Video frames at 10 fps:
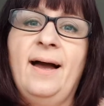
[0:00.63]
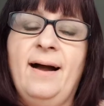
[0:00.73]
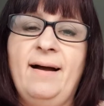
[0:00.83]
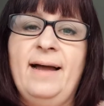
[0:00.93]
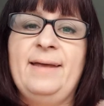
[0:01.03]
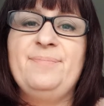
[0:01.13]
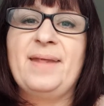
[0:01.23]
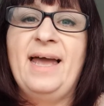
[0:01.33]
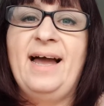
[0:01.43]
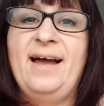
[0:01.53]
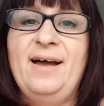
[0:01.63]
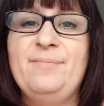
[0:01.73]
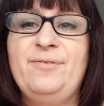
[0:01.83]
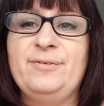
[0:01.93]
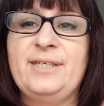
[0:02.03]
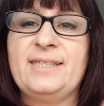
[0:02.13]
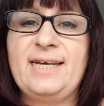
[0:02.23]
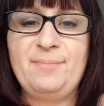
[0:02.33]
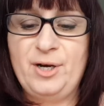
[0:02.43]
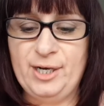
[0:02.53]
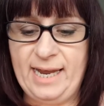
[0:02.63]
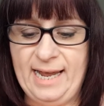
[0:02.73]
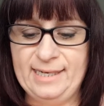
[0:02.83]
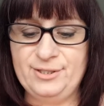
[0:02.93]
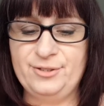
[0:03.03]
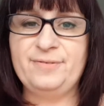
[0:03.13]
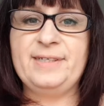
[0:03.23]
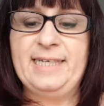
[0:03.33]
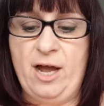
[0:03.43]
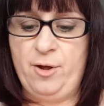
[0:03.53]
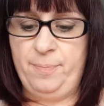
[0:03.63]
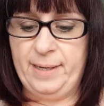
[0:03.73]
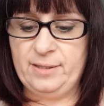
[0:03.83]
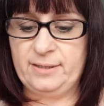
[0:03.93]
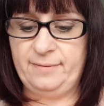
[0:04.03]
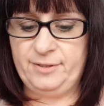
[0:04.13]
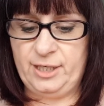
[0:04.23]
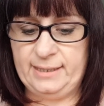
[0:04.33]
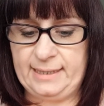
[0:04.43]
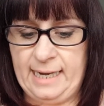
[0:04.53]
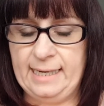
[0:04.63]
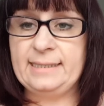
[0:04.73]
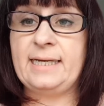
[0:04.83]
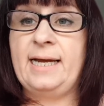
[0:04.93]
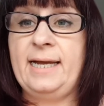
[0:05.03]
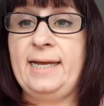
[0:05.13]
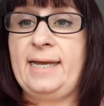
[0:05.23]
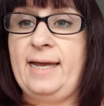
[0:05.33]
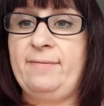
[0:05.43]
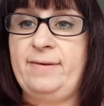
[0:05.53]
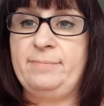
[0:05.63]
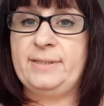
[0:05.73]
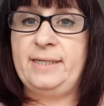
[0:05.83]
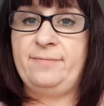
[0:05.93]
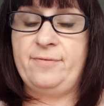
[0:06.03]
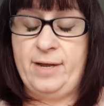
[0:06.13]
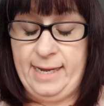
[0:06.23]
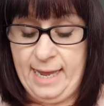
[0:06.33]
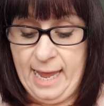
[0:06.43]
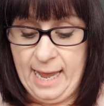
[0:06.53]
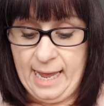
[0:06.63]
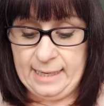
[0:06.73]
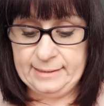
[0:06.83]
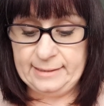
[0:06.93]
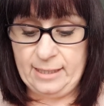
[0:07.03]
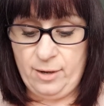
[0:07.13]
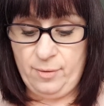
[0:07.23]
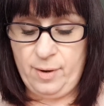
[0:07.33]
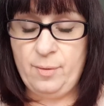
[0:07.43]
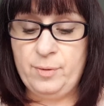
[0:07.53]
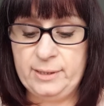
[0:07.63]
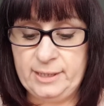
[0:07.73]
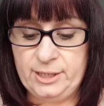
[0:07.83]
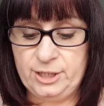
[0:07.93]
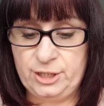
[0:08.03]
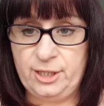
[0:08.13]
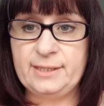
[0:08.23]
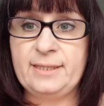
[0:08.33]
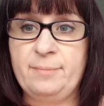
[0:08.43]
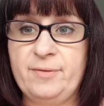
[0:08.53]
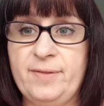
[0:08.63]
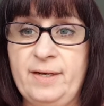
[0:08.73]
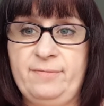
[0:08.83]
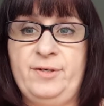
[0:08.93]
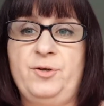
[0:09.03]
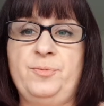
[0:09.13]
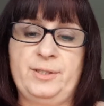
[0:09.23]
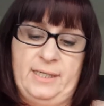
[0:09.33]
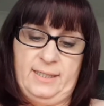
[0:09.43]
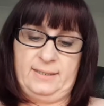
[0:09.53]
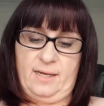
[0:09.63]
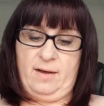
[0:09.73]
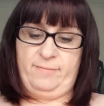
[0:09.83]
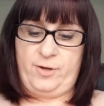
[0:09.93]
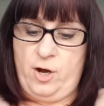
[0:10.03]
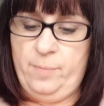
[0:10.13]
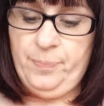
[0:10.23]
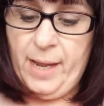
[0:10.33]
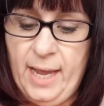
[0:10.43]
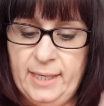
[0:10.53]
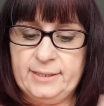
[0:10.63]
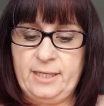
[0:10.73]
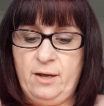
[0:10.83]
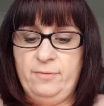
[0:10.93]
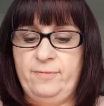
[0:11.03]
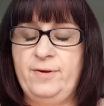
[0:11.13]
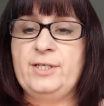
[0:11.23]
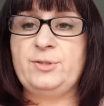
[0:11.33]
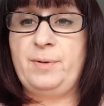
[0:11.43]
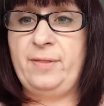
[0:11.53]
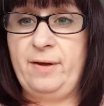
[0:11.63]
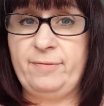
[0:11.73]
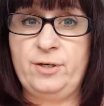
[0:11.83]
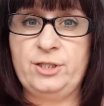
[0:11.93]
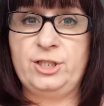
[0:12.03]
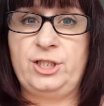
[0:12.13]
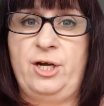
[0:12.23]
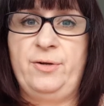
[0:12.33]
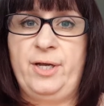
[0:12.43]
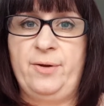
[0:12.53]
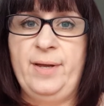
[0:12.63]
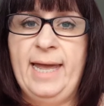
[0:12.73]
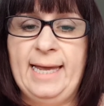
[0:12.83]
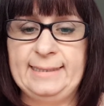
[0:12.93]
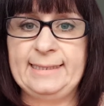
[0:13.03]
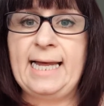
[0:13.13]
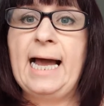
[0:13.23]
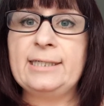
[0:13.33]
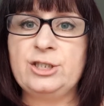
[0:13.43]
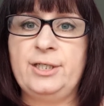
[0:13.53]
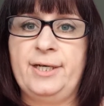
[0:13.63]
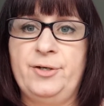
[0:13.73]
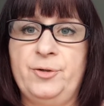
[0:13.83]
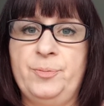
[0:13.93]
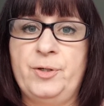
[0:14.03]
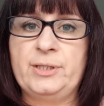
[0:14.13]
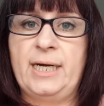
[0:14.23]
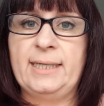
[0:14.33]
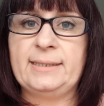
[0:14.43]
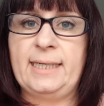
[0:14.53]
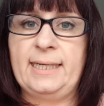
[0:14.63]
Hi, thought I'd come on and do a video because I've just had a FM delivery, and so I wanted to show you some of the lovely new products that I've got. So the first one that I've got to show you isn't actually a new product.